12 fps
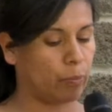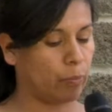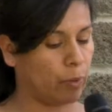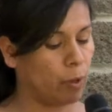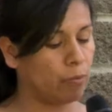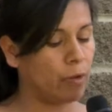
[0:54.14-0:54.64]

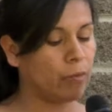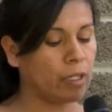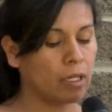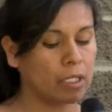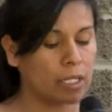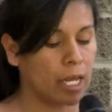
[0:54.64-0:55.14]

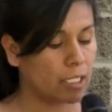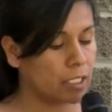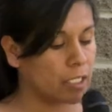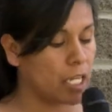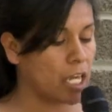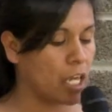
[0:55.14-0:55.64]
Probably not
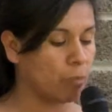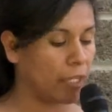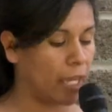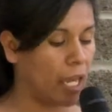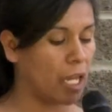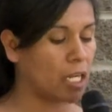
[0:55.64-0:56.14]
see him
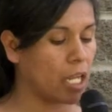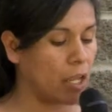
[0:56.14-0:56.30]
again